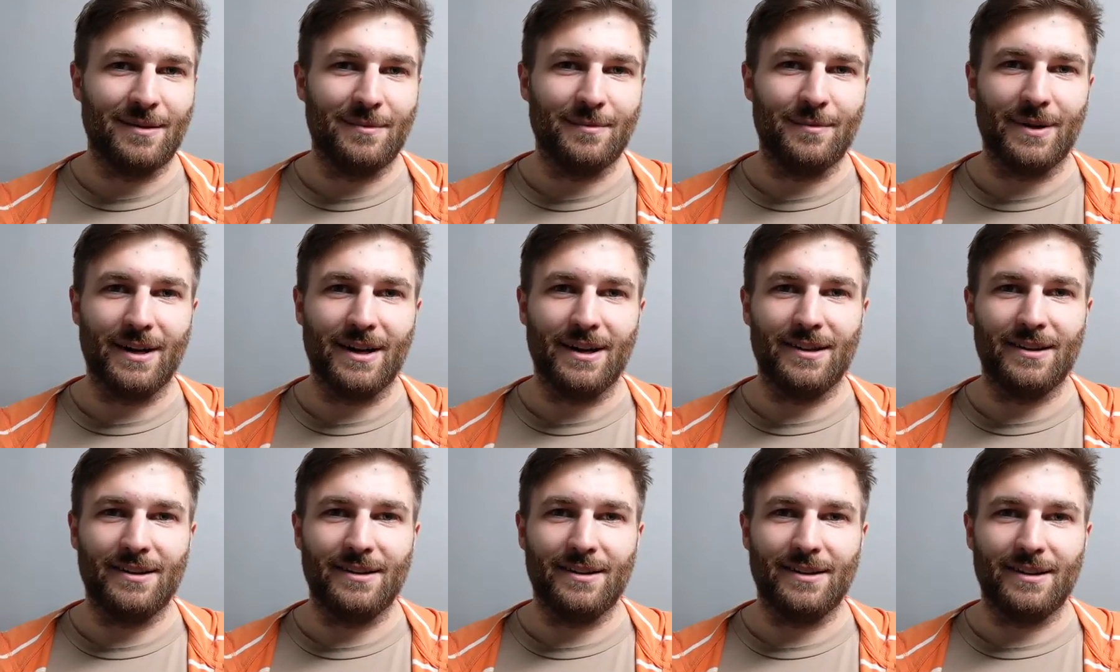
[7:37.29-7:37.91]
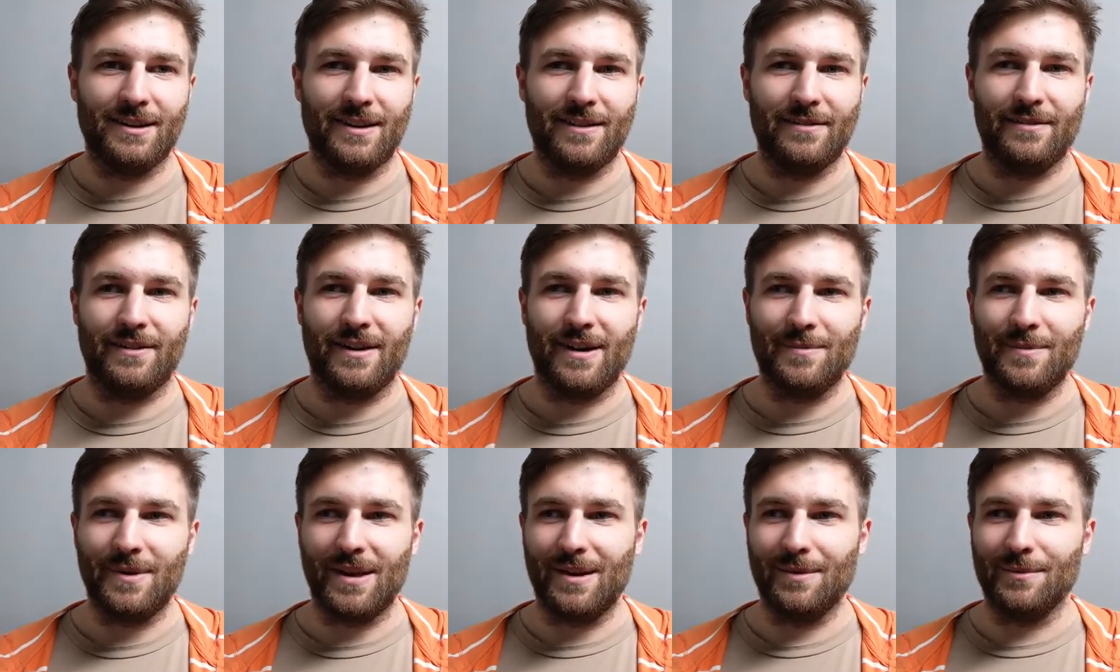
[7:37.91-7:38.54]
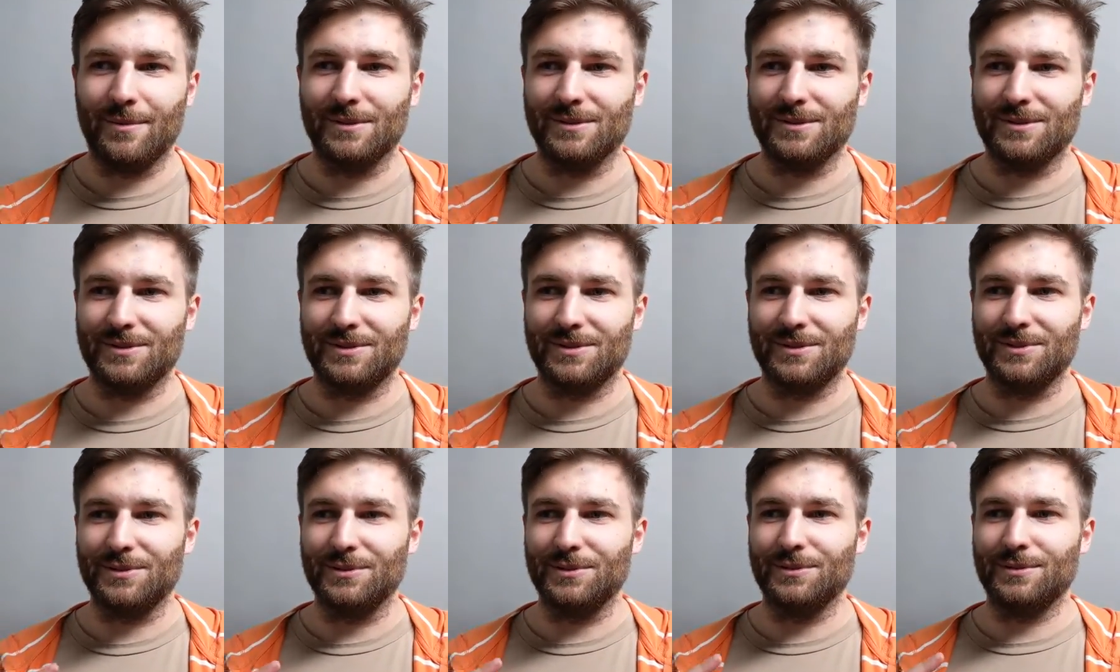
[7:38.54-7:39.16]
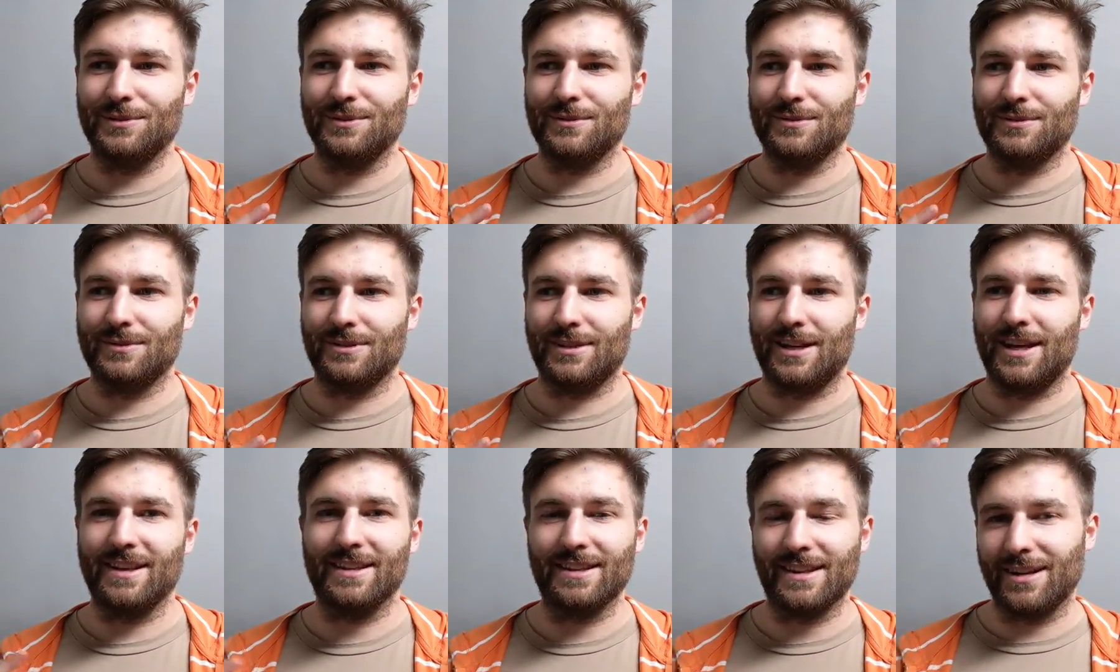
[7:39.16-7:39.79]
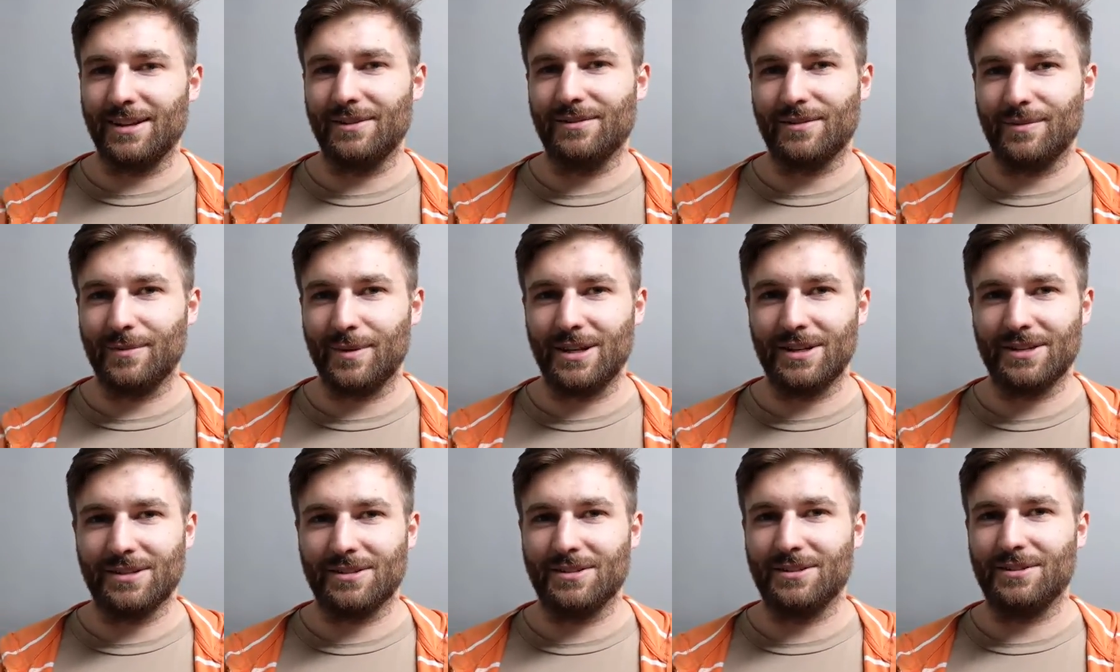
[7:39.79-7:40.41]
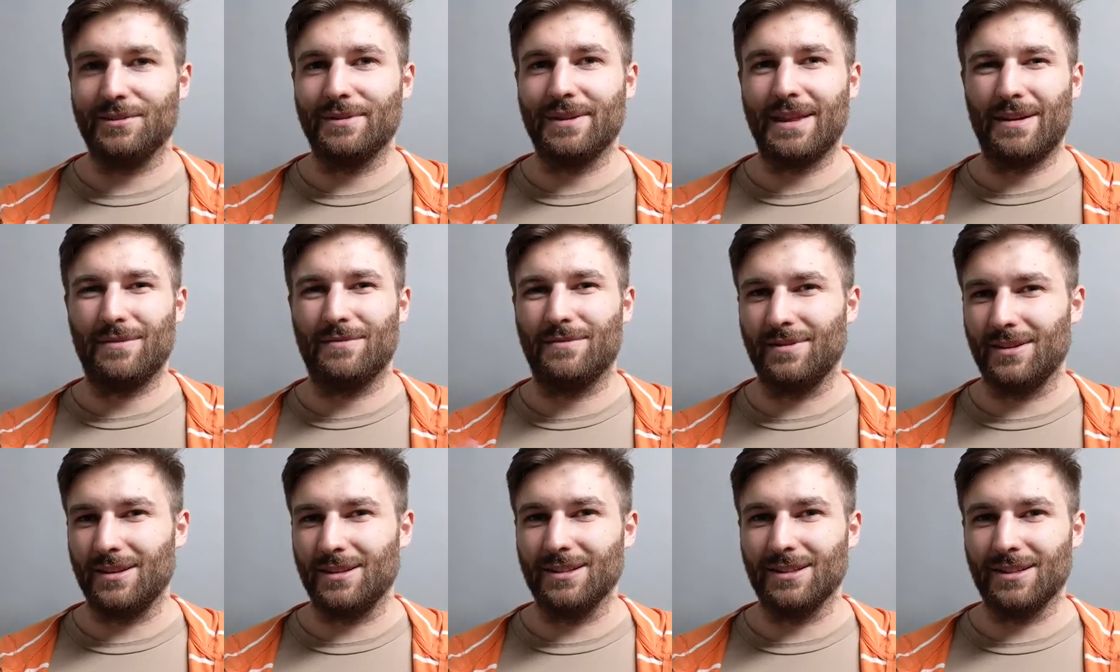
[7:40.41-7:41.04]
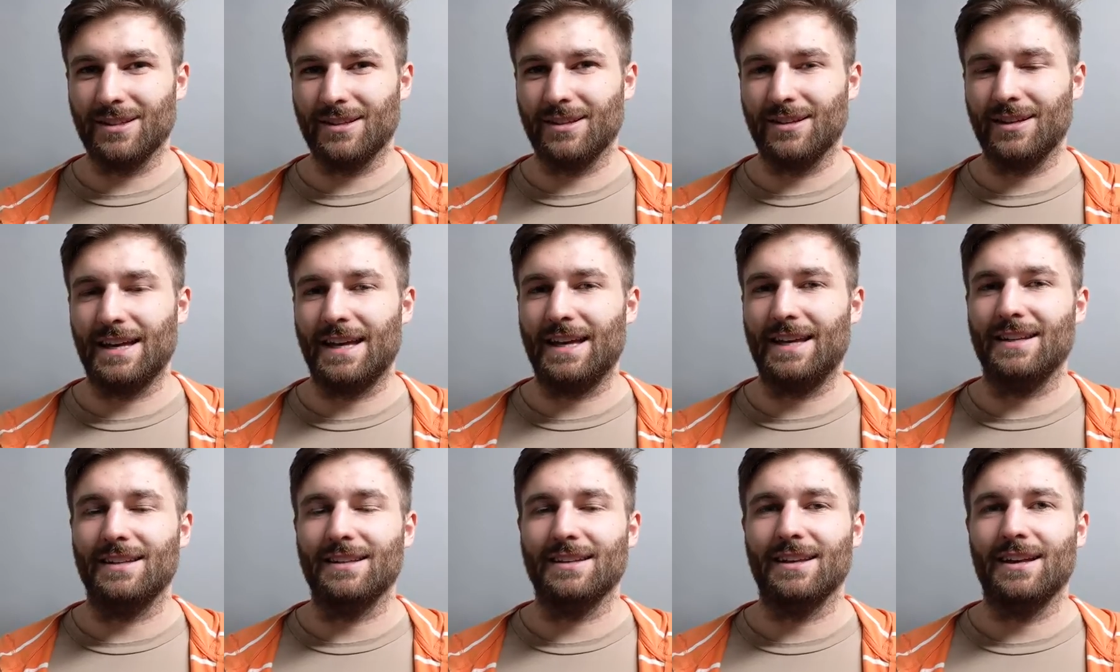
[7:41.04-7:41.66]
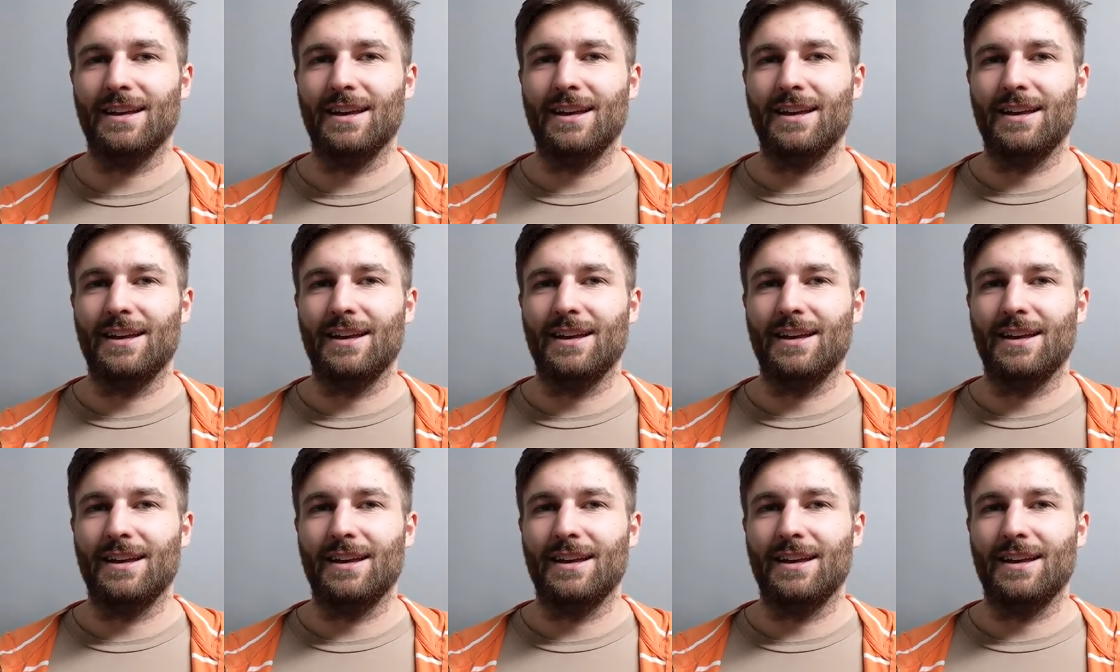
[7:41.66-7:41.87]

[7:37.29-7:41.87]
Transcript: but if I'm able to take that information or that feeling and